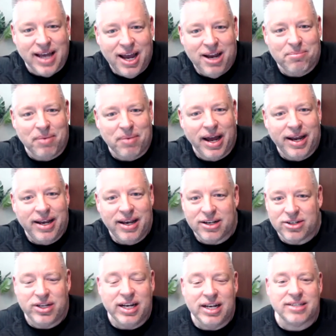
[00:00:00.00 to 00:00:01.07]
mine.
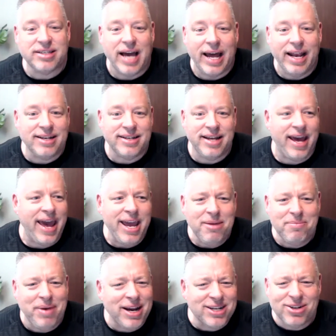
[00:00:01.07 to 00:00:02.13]
She decided to hang
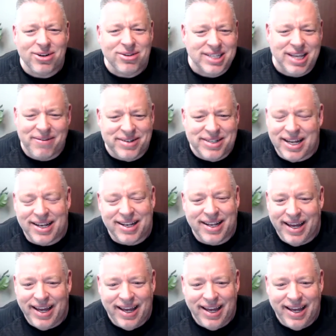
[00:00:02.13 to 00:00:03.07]
pictures, evidently.